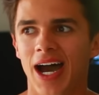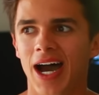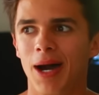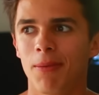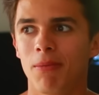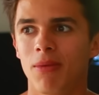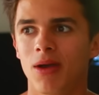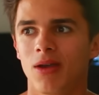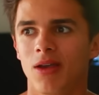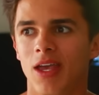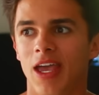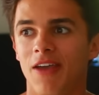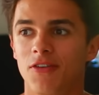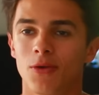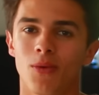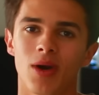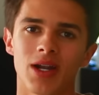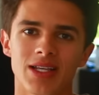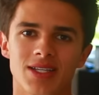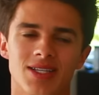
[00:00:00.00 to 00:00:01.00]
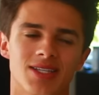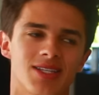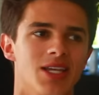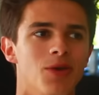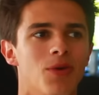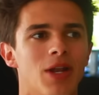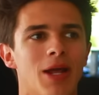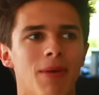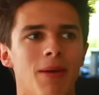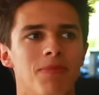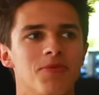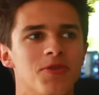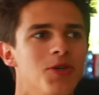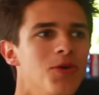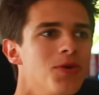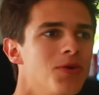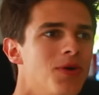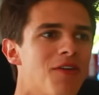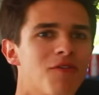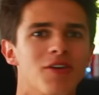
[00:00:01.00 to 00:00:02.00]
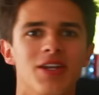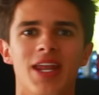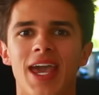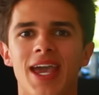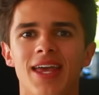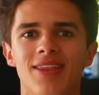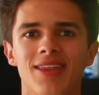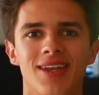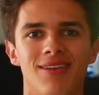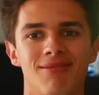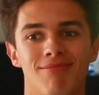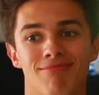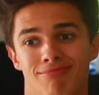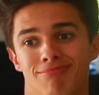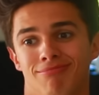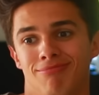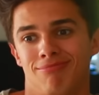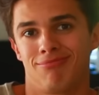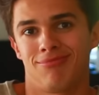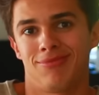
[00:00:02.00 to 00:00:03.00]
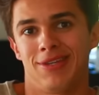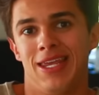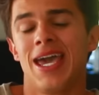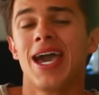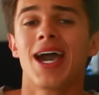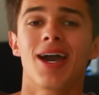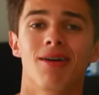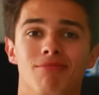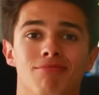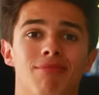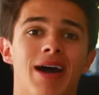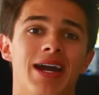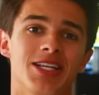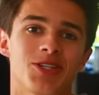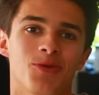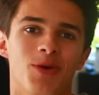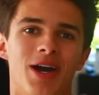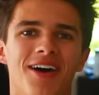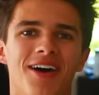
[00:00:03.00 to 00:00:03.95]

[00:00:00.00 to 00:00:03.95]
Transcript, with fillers: um, if you wanna see what I'm up to every day, then yeah, might as